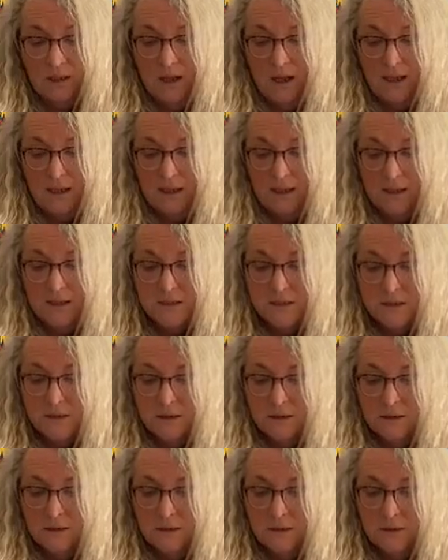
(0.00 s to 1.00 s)
like it,
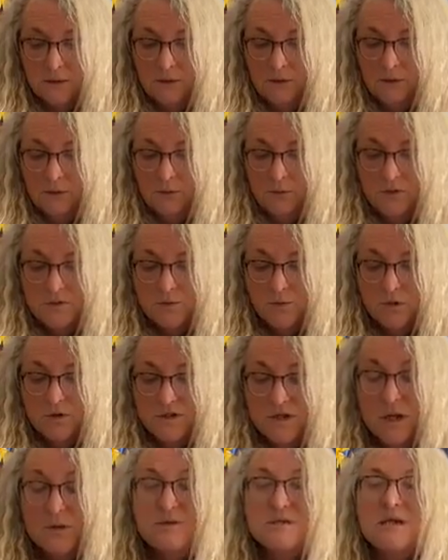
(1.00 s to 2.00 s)
was
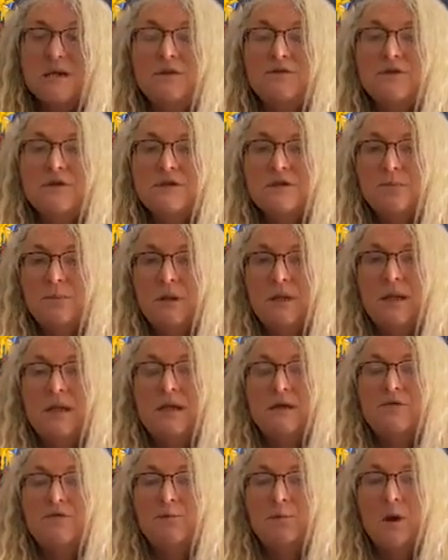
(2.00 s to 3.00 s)
what I was given to
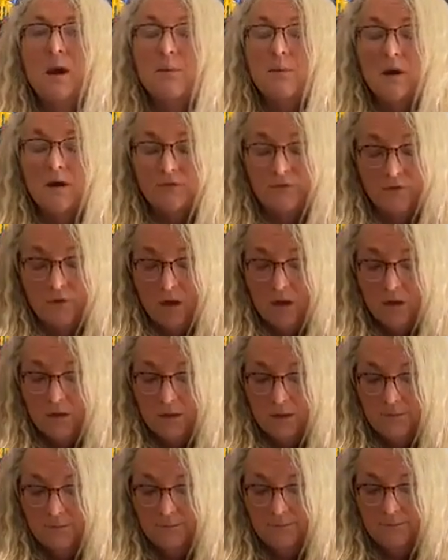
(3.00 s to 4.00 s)
believe by my
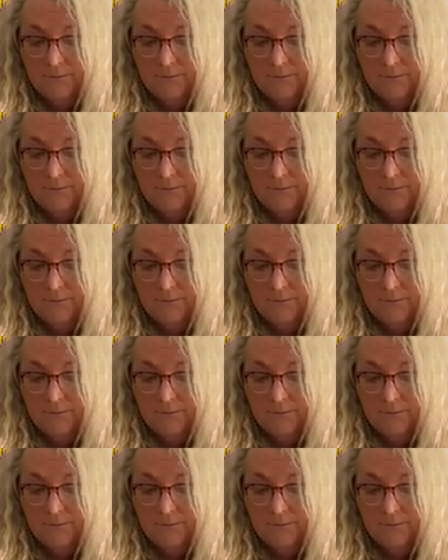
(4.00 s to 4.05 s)
father.